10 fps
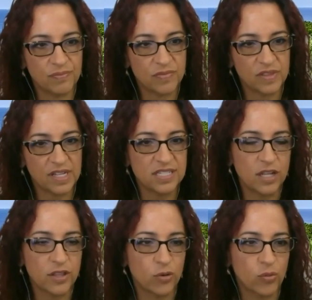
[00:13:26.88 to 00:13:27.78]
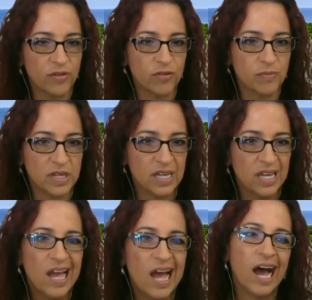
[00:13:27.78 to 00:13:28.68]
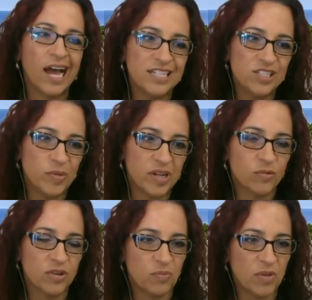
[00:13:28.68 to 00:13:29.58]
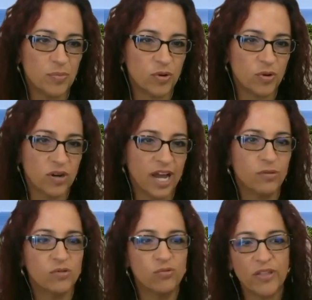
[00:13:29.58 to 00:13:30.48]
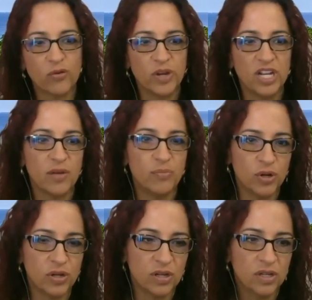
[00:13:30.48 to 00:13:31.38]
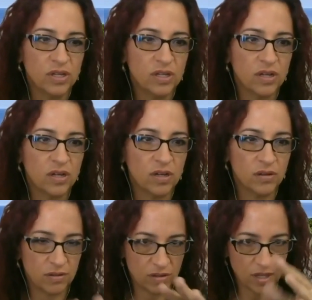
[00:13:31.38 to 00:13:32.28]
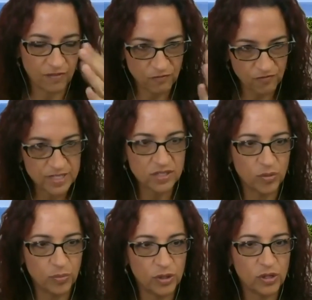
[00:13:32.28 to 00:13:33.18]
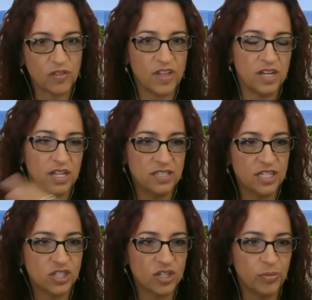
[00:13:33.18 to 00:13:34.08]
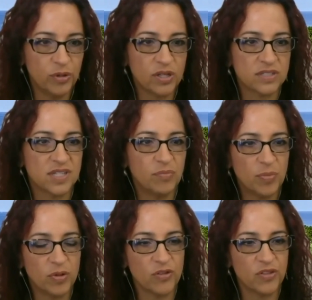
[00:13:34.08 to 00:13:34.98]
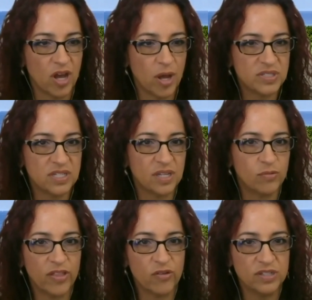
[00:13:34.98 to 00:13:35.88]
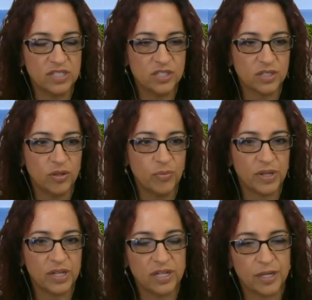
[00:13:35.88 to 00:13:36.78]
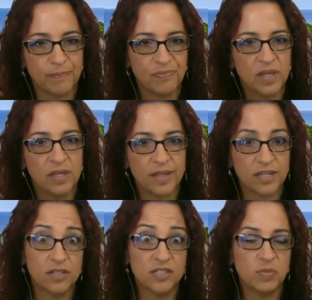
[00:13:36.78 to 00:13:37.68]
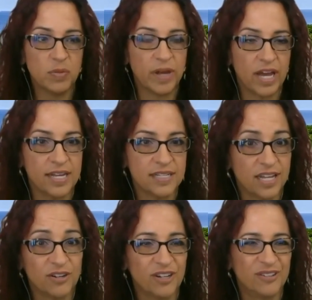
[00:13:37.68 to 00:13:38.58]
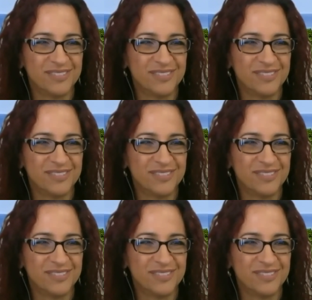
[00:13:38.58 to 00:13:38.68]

that's another way for me. I do better with paper. I would rather read a book, a physical book, than a digital book. Some people are the opposite. They'd rather the digital, but that could just be my eyes. I don't know.